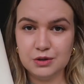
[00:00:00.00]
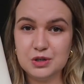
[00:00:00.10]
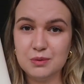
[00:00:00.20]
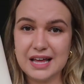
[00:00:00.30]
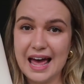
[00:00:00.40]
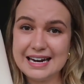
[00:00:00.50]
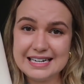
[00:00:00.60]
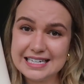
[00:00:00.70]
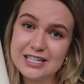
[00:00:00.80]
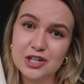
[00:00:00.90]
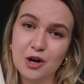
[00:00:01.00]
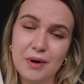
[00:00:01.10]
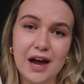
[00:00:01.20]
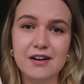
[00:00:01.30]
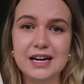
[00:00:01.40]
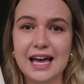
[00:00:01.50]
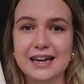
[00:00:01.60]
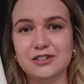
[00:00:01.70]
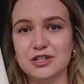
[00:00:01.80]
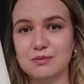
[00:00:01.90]
You can do it with any t-shirt pairing
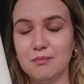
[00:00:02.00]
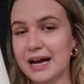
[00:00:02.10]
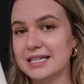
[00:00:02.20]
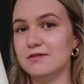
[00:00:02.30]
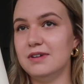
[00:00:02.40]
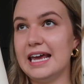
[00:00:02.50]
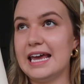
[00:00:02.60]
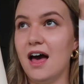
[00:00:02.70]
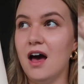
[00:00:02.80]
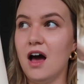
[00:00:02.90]
and it just massively